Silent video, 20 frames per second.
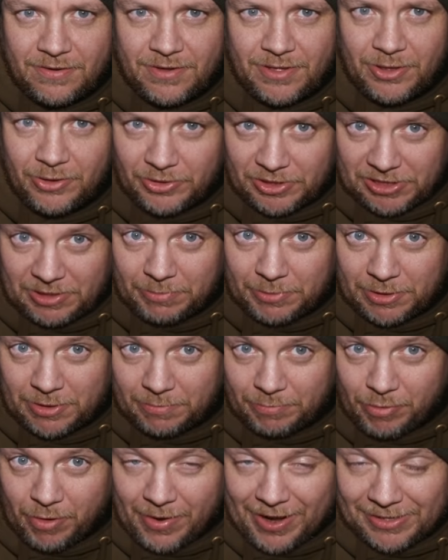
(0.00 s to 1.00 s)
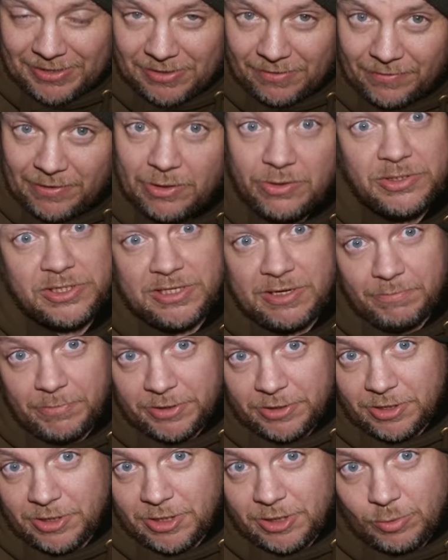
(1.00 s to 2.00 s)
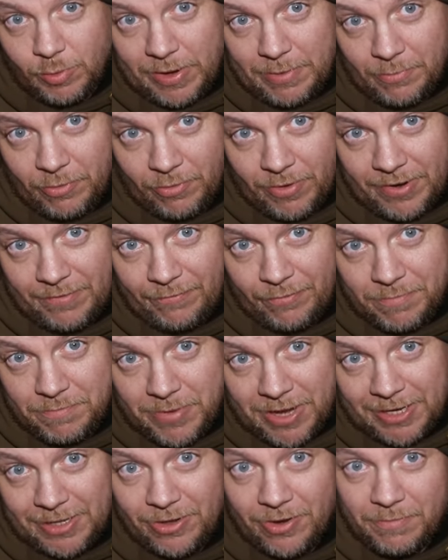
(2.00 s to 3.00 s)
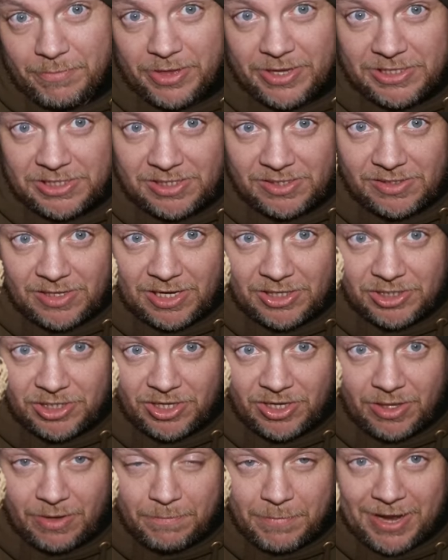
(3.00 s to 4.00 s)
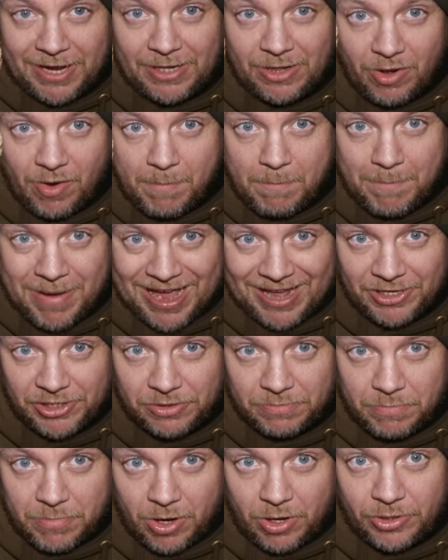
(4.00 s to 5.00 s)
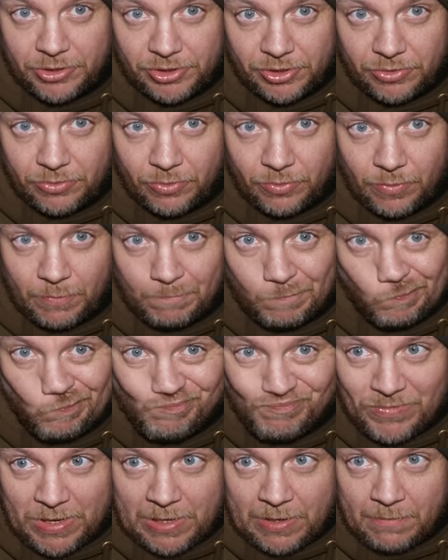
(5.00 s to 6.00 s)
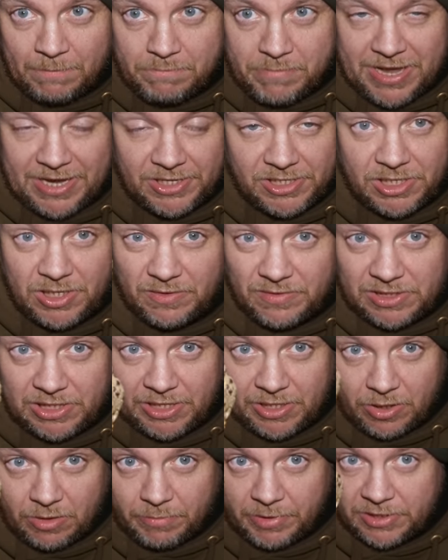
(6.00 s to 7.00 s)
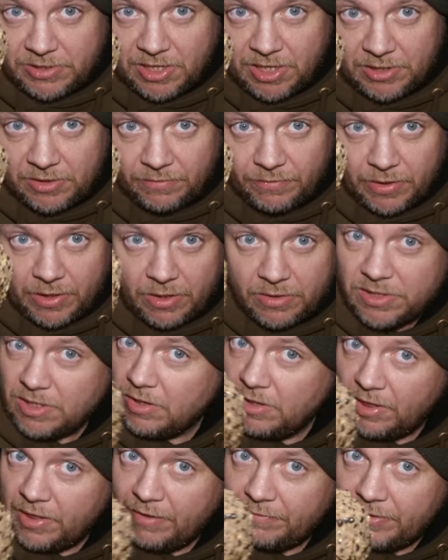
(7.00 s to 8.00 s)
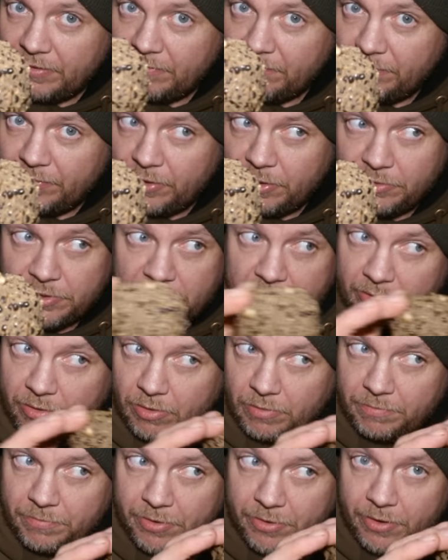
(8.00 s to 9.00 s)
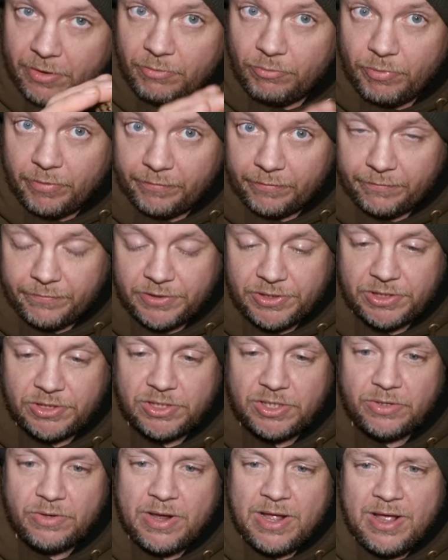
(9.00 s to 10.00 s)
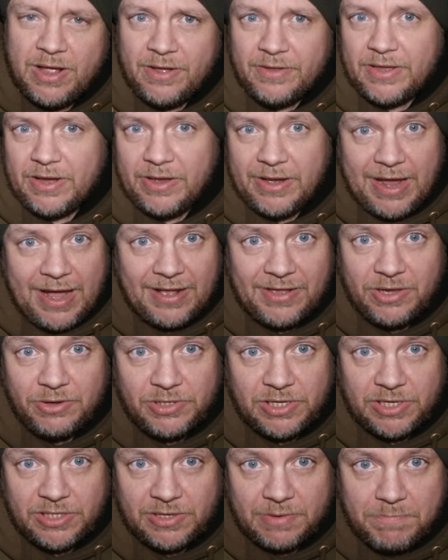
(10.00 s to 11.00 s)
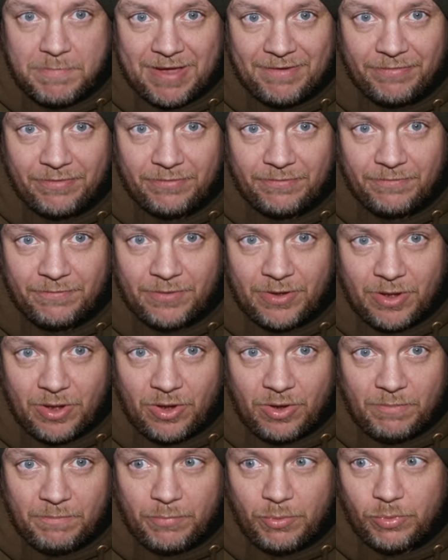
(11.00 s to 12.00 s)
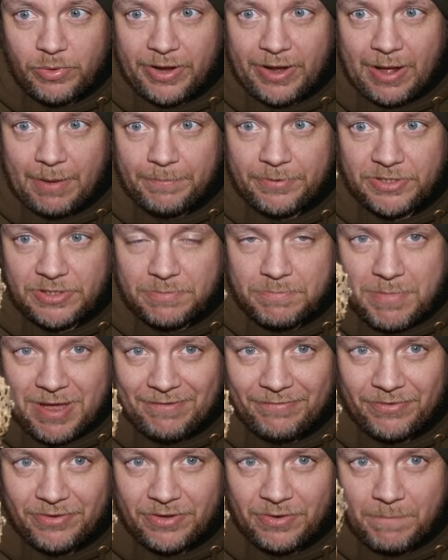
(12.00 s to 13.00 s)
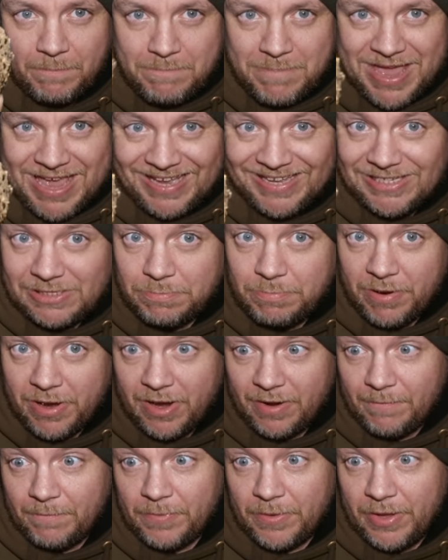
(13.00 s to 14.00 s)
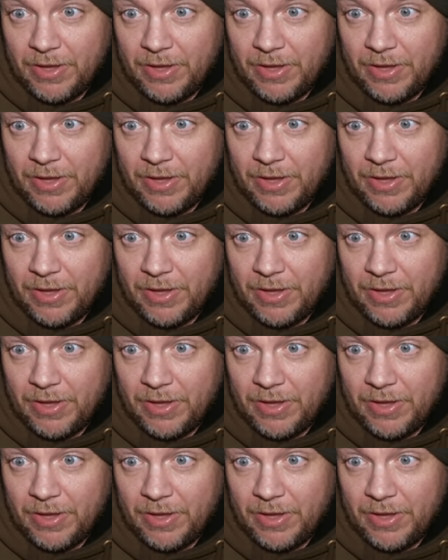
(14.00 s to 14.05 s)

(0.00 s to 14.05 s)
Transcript: looks similar to proactive, and it looks similar to the Sweet Marine from Mainline, but this is actually the Mainline Match Marginal Mix, and you've seen it on my tench videos, and I love it for using it on my river fishing too. Now you can use it as a method, ball it up as a method mix, but